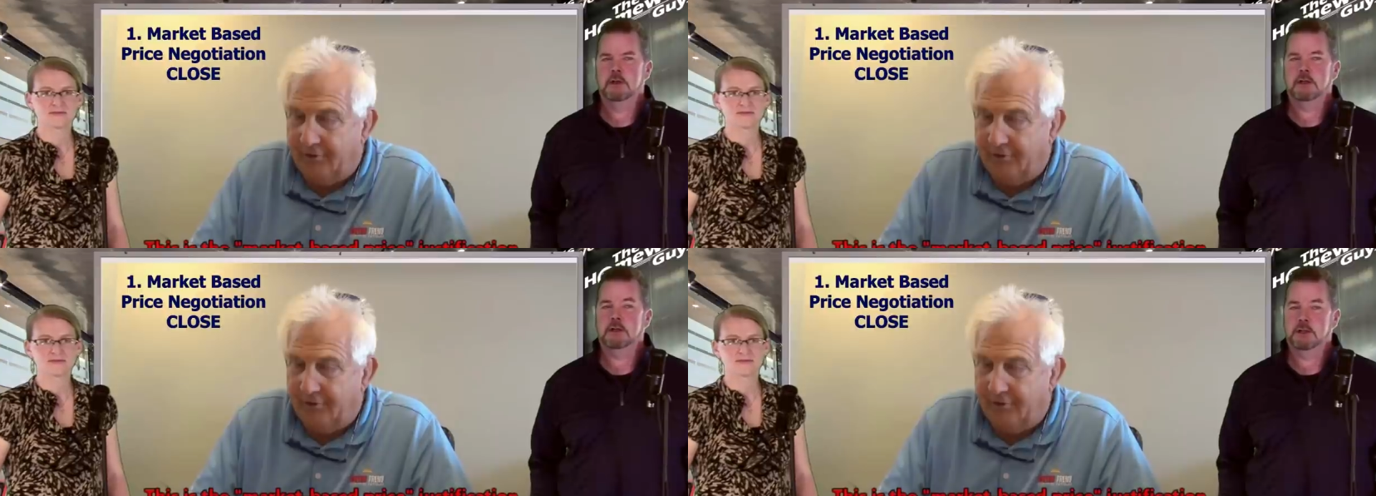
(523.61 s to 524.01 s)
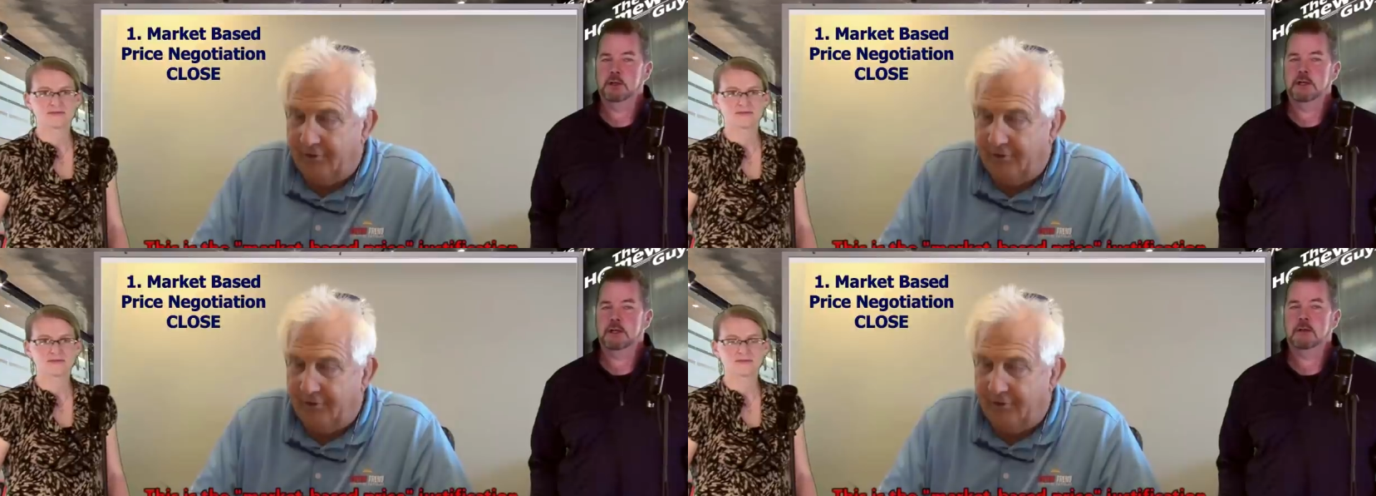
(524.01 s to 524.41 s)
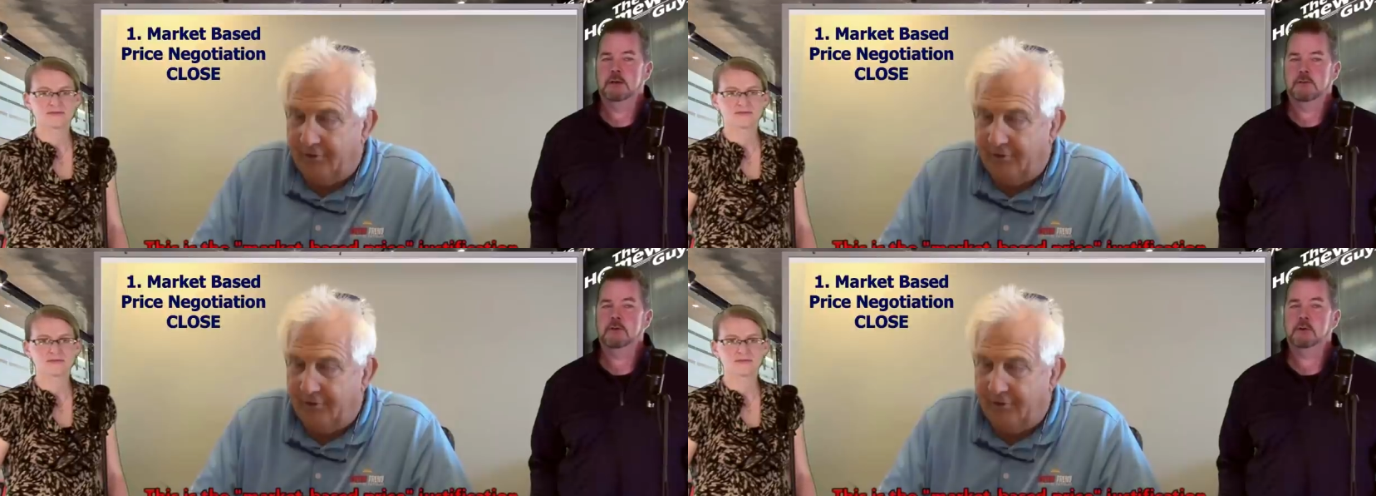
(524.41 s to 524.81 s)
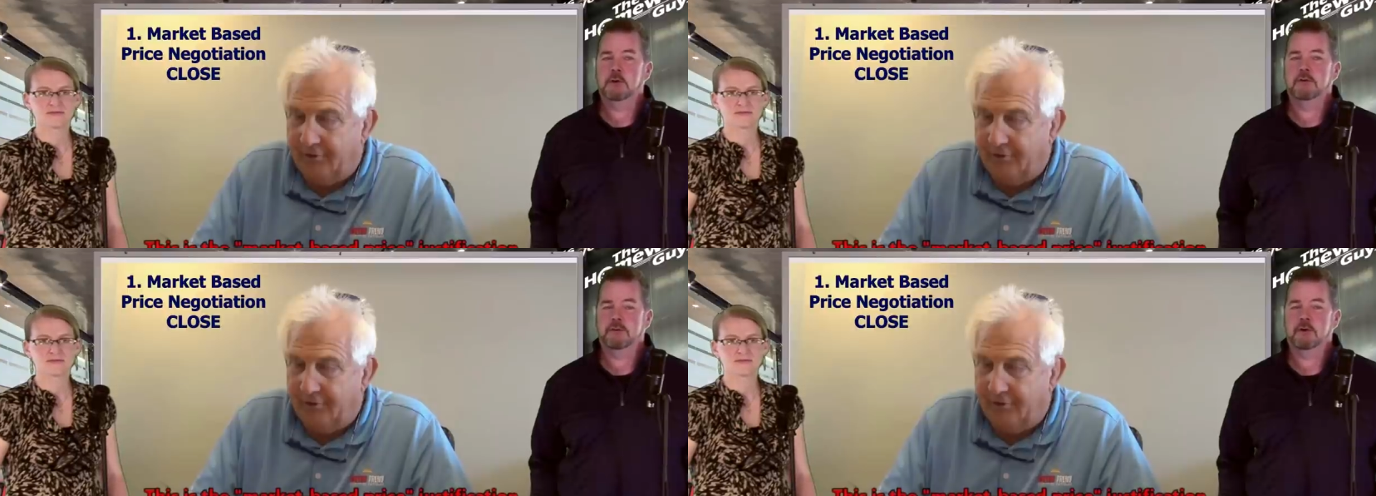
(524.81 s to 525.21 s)
Speaker 1: including the
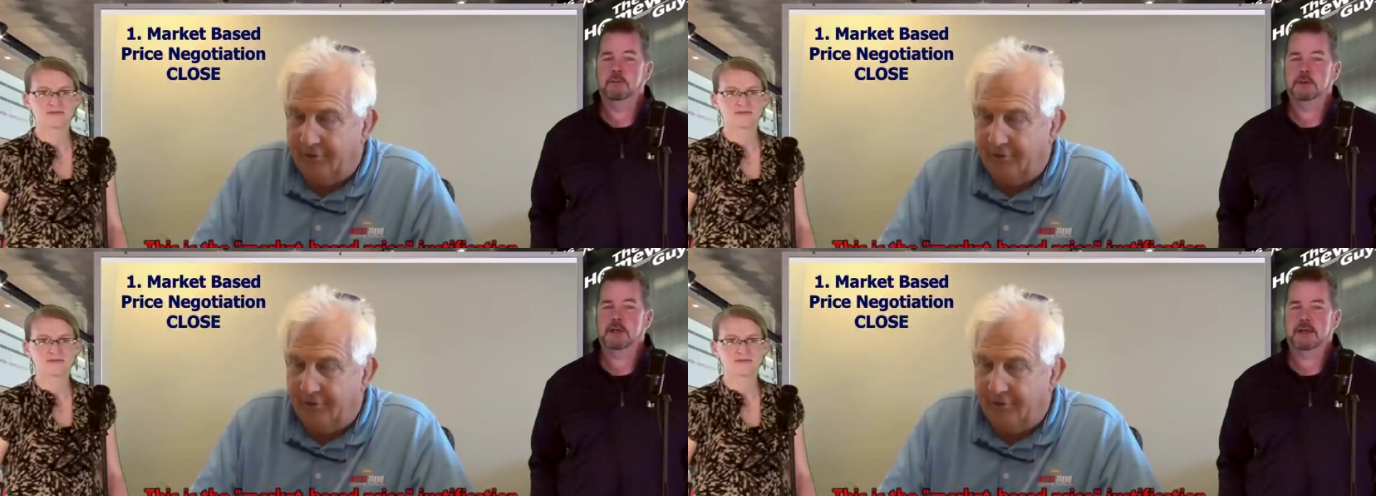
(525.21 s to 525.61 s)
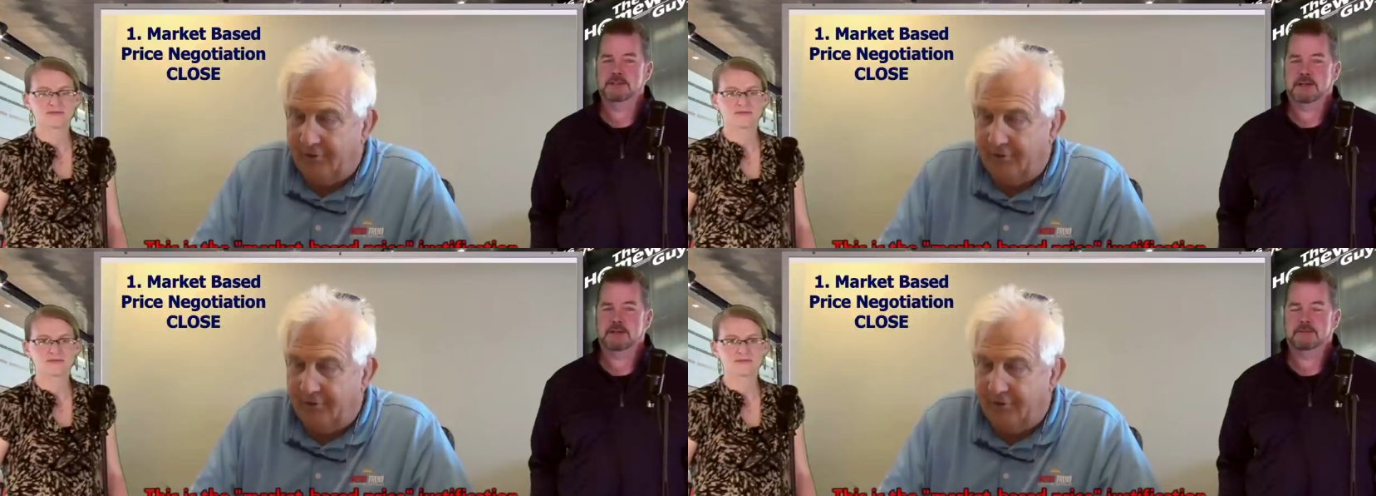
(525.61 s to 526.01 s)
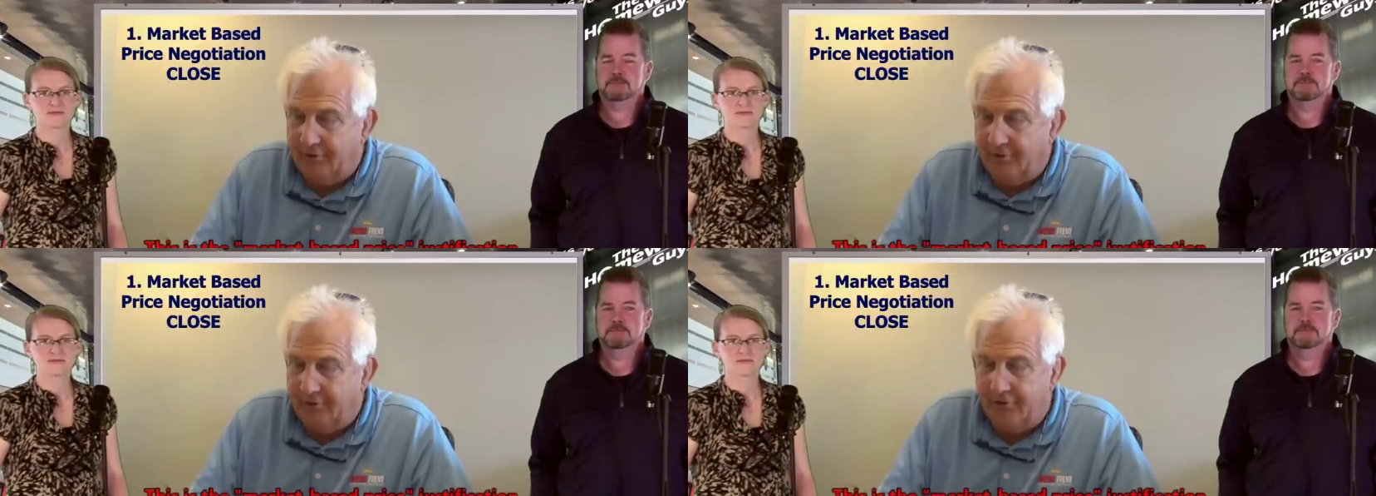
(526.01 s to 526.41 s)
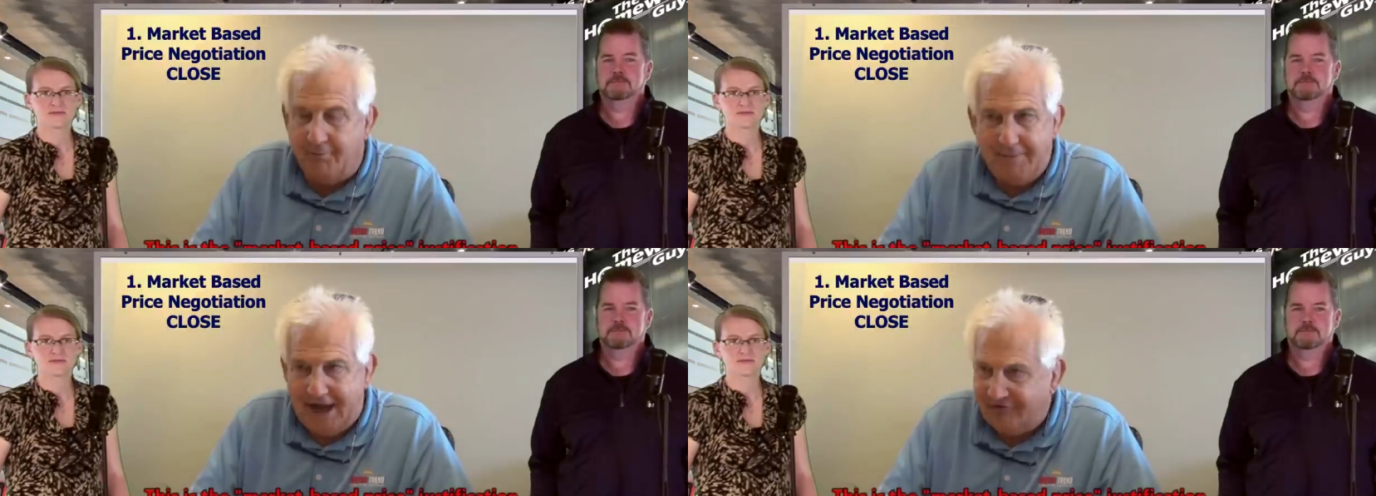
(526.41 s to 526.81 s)
growth of the homework guy channel.
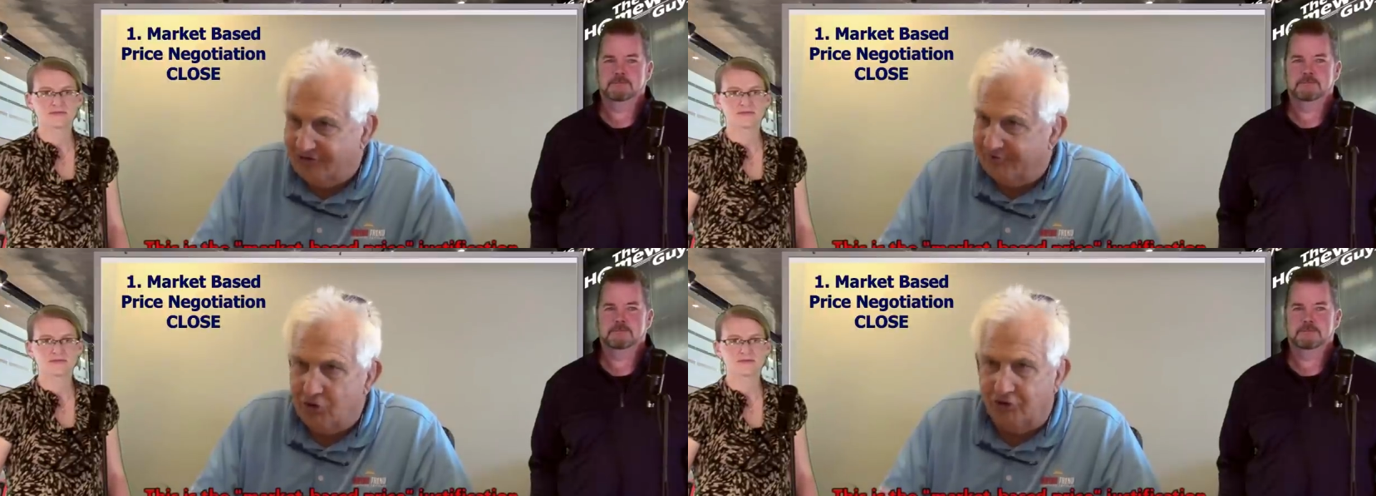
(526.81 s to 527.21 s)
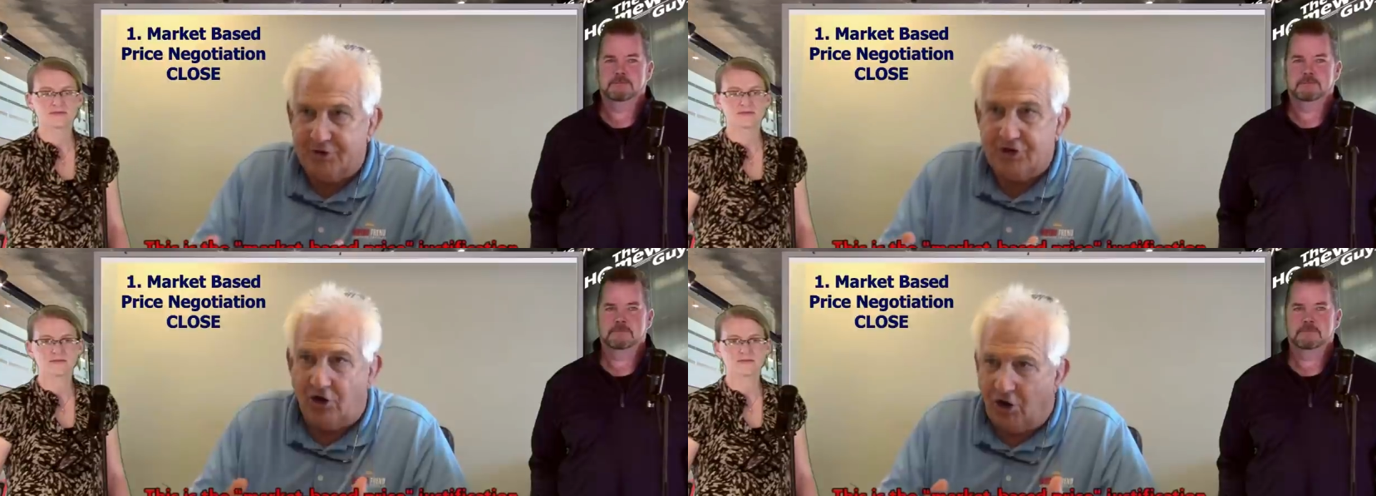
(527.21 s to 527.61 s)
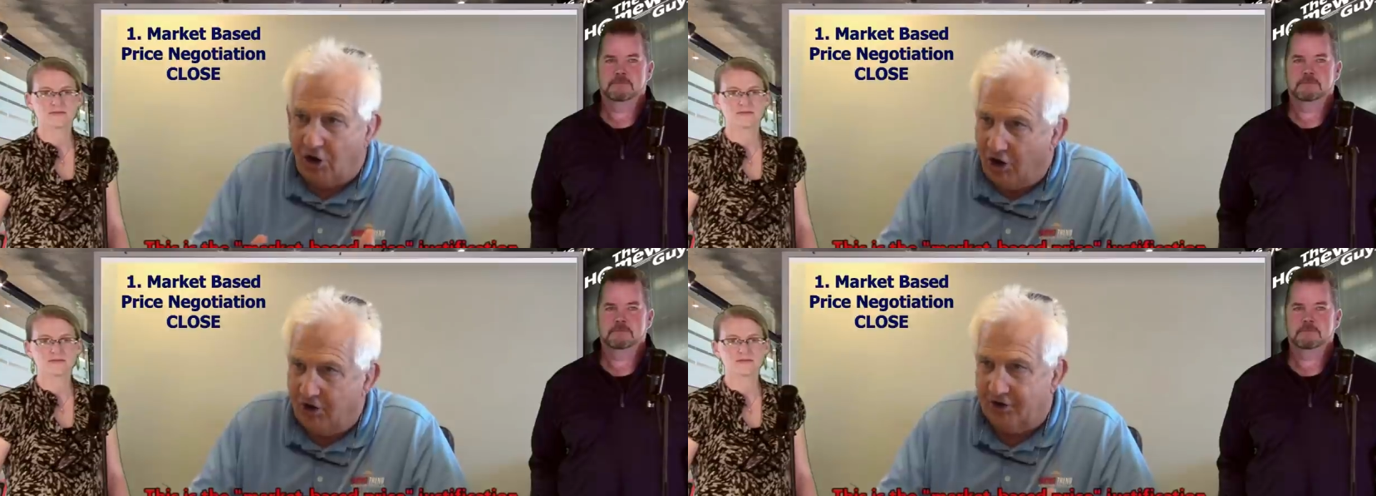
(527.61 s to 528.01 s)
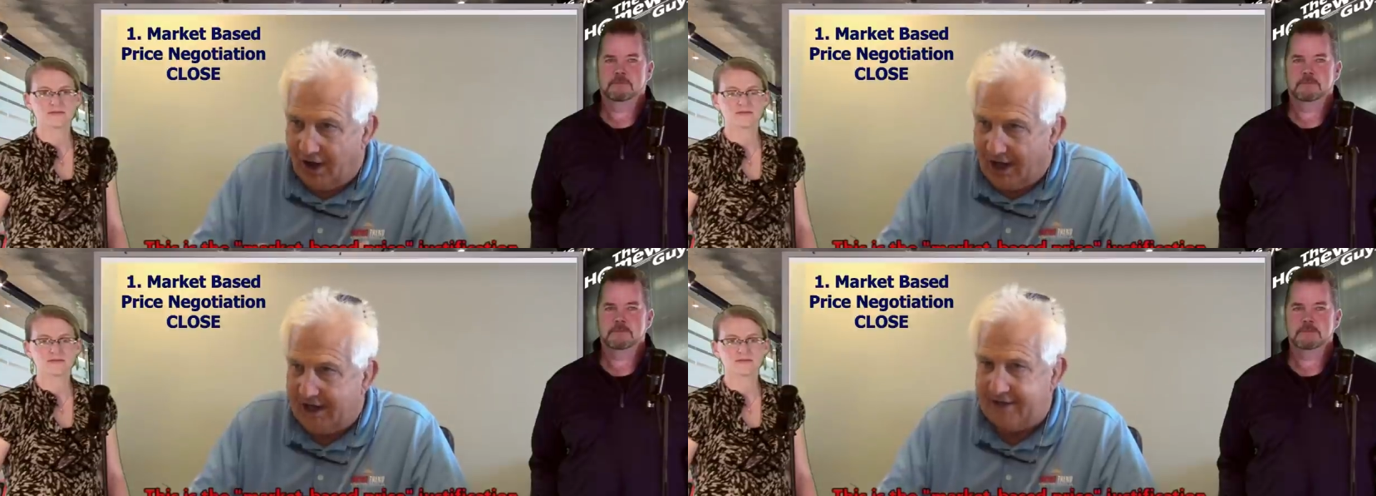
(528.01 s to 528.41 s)
Speaker 2: The massive movement to
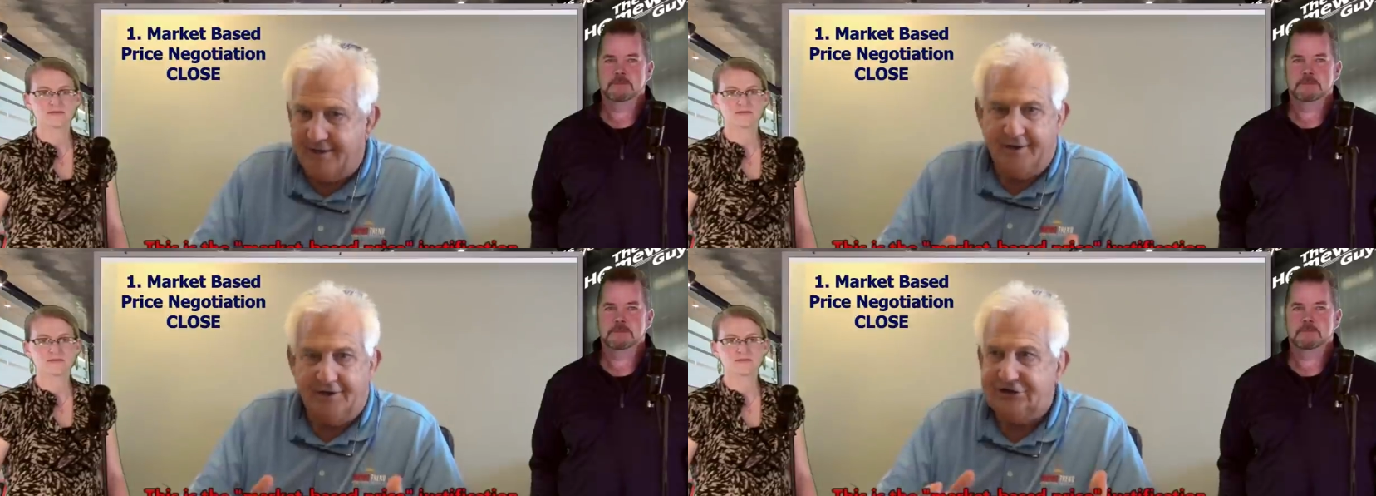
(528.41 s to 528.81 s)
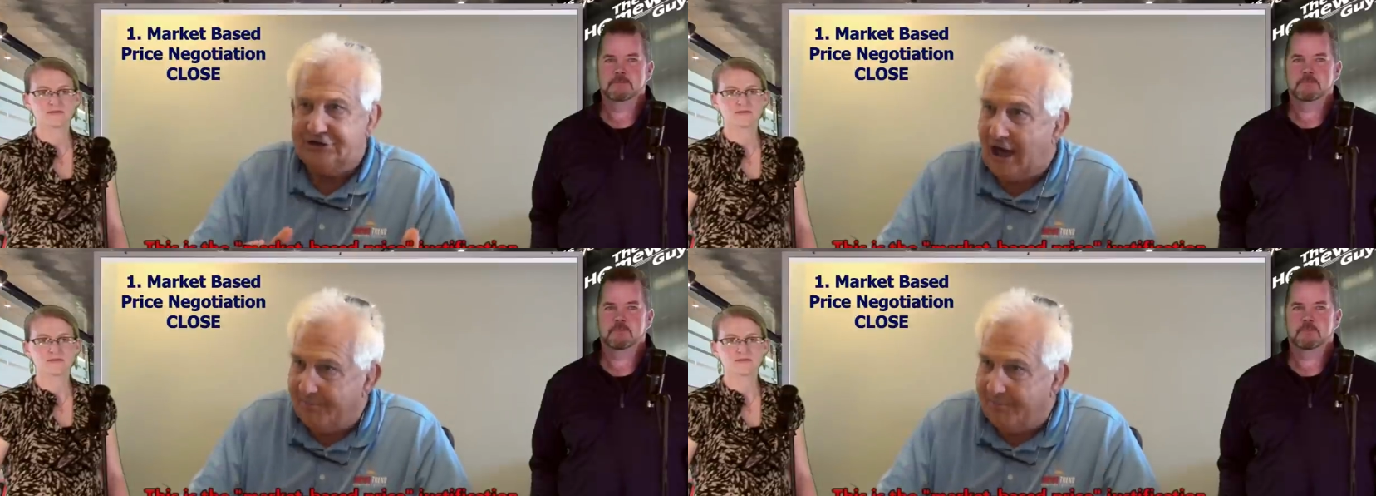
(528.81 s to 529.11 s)
online